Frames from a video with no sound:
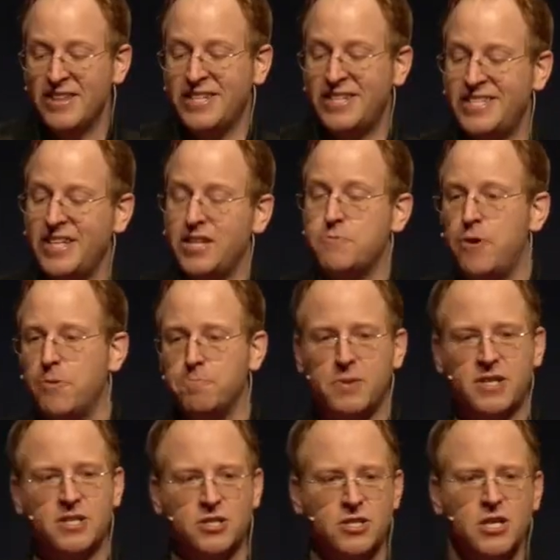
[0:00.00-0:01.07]
there's still a problem
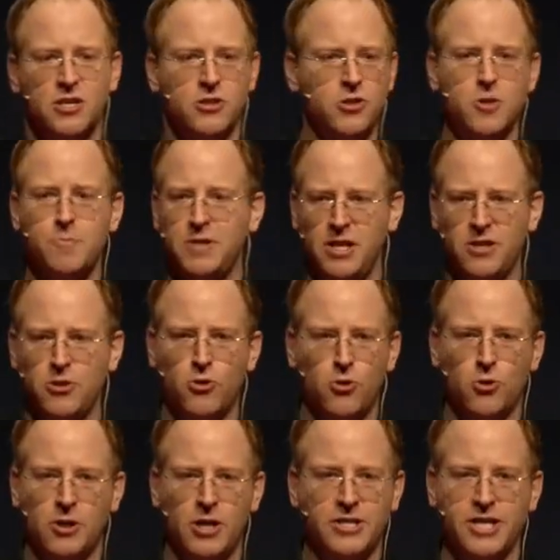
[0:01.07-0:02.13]
because nobody in your
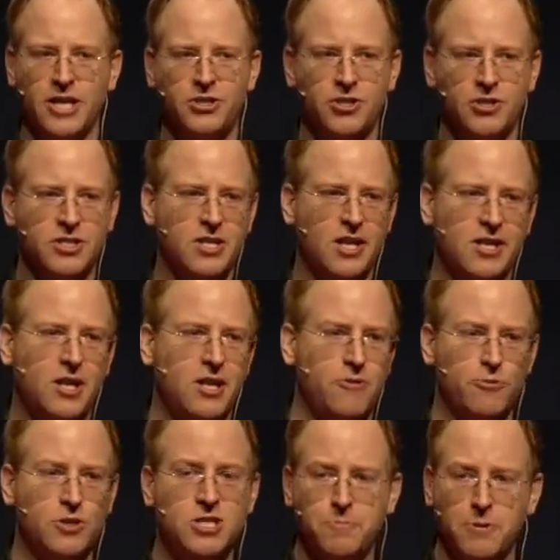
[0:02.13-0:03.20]
organization is likely
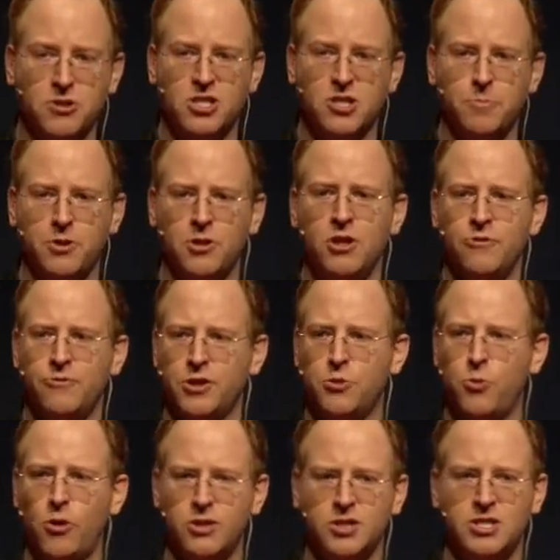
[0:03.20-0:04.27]
responsible for
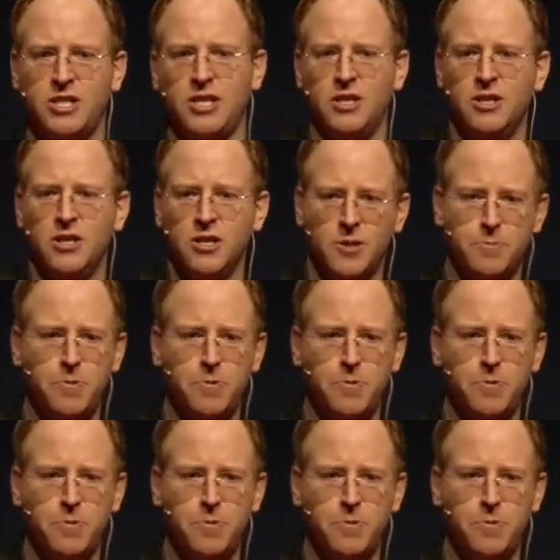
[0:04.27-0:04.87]
quality. You